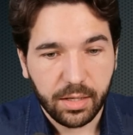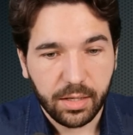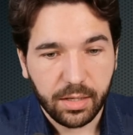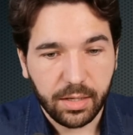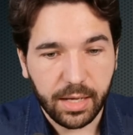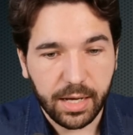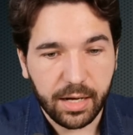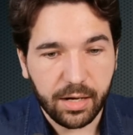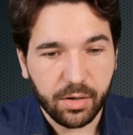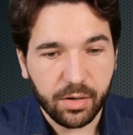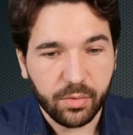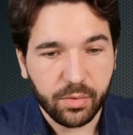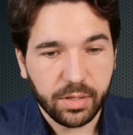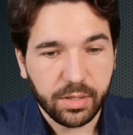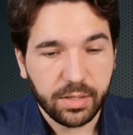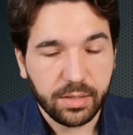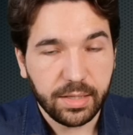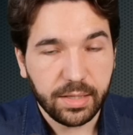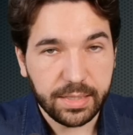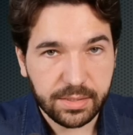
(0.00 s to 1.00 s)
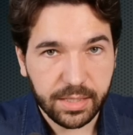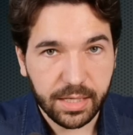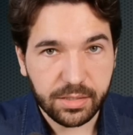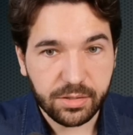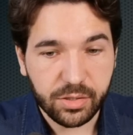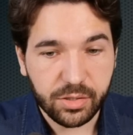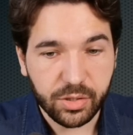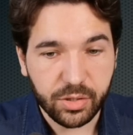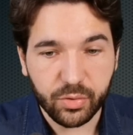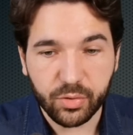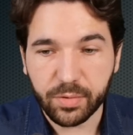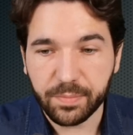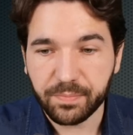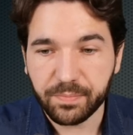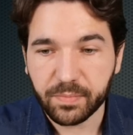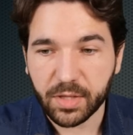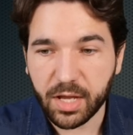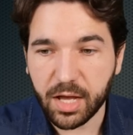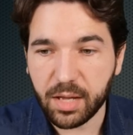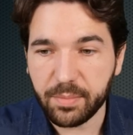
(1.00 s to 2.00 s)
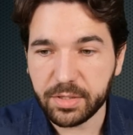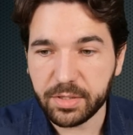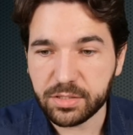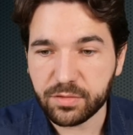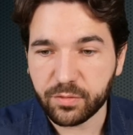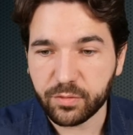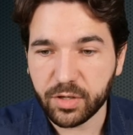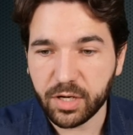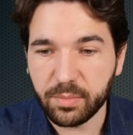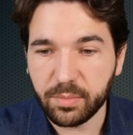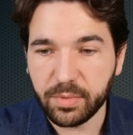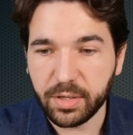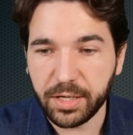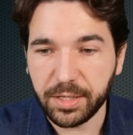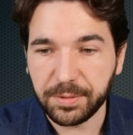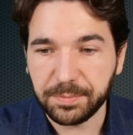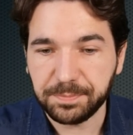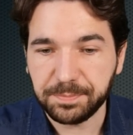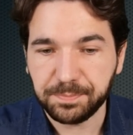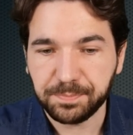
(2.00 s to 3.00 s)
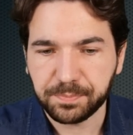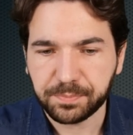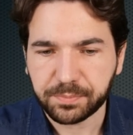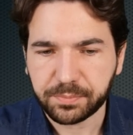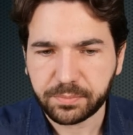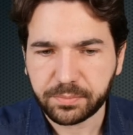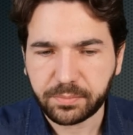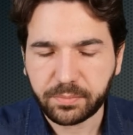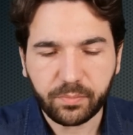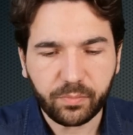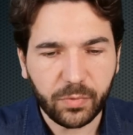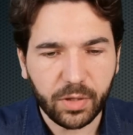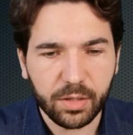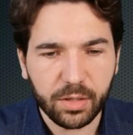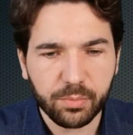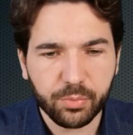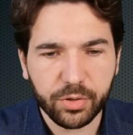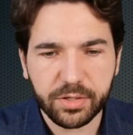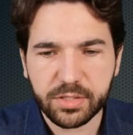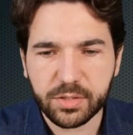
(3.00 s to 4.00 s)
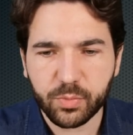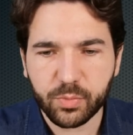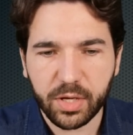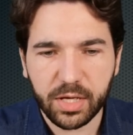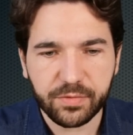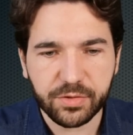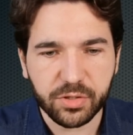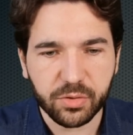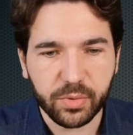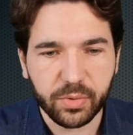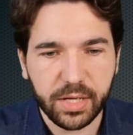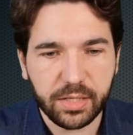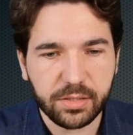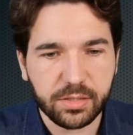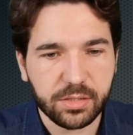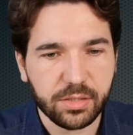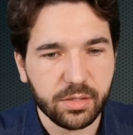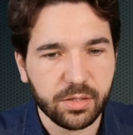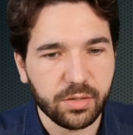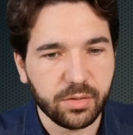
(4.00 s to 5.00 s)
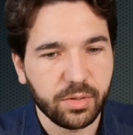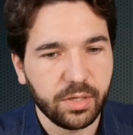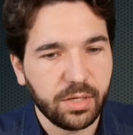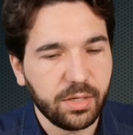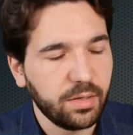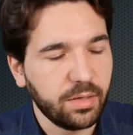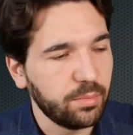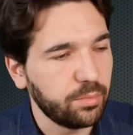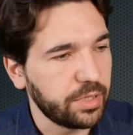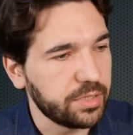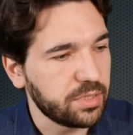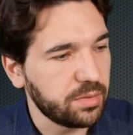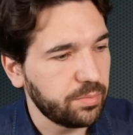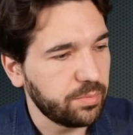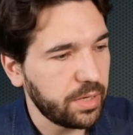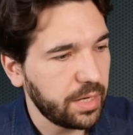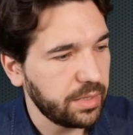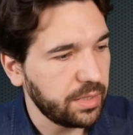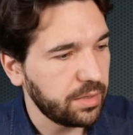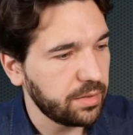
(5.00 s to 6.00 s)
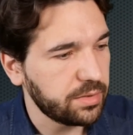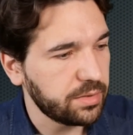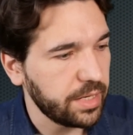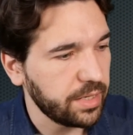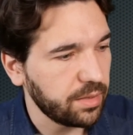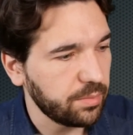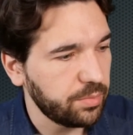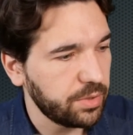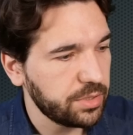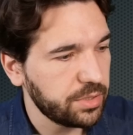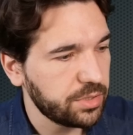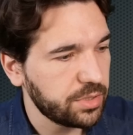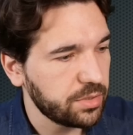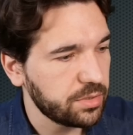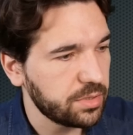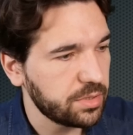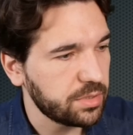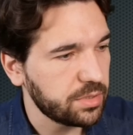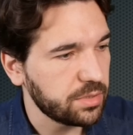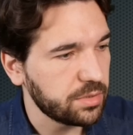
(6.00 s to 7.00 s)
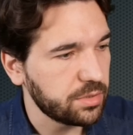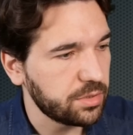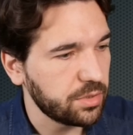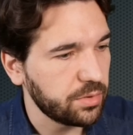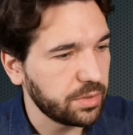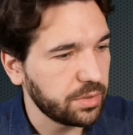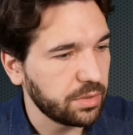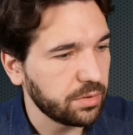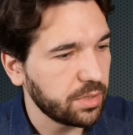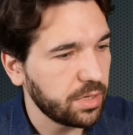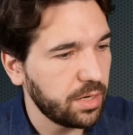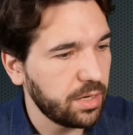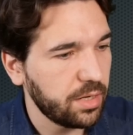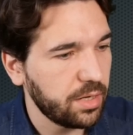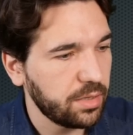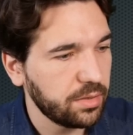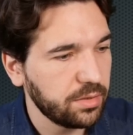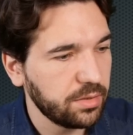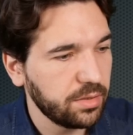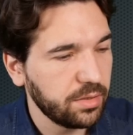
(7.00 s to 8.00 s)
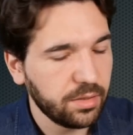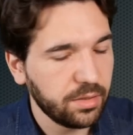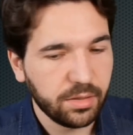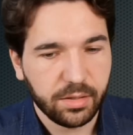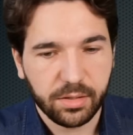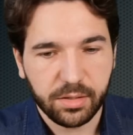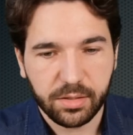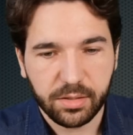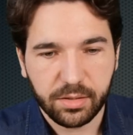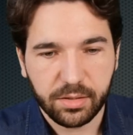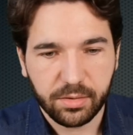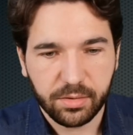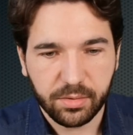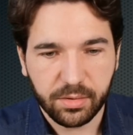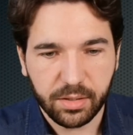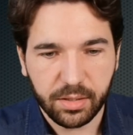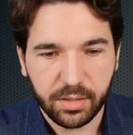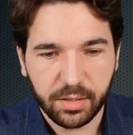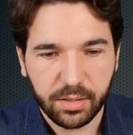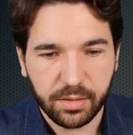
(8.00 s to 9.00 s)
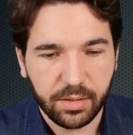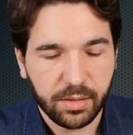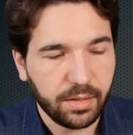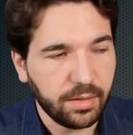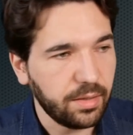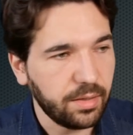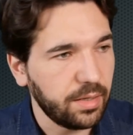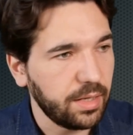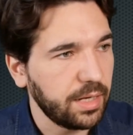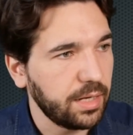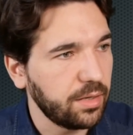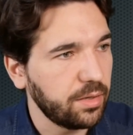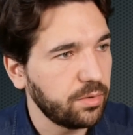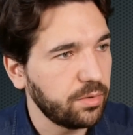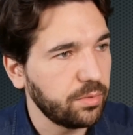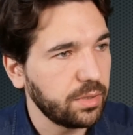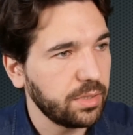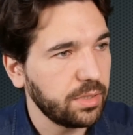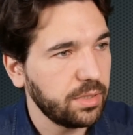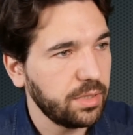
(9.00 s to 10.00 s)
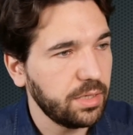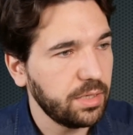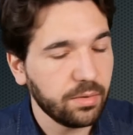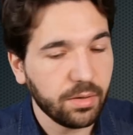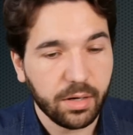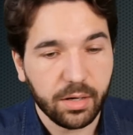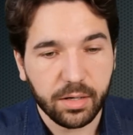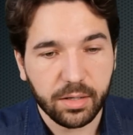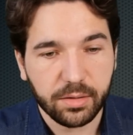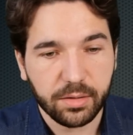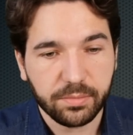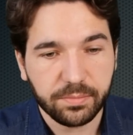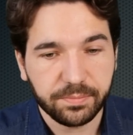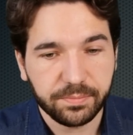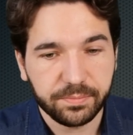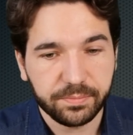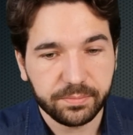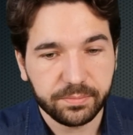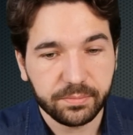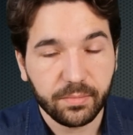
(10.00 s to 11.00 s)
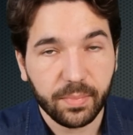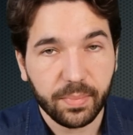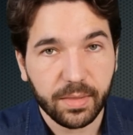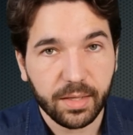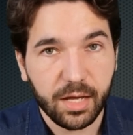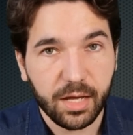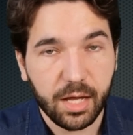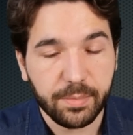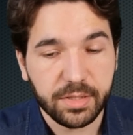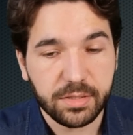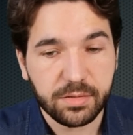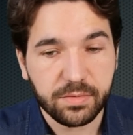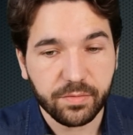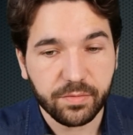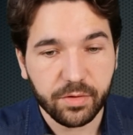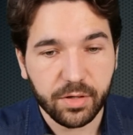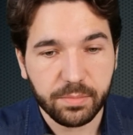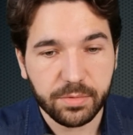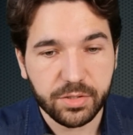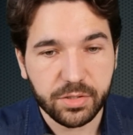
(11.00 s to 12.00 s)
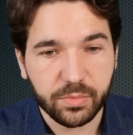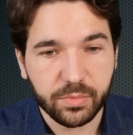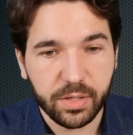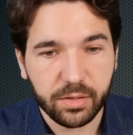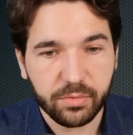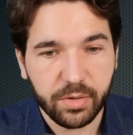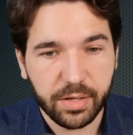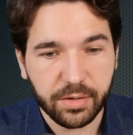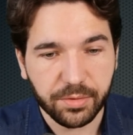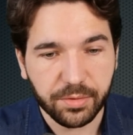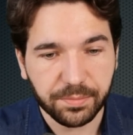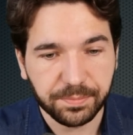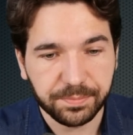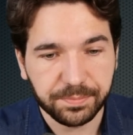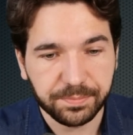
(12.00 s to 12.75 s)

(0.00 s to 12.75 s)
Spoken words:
Now, let's get to comments from Brittney's wife, Sherelle. So President Biden here taking pictures. This is during their call. Now, here are the comments from Sherelle Griner.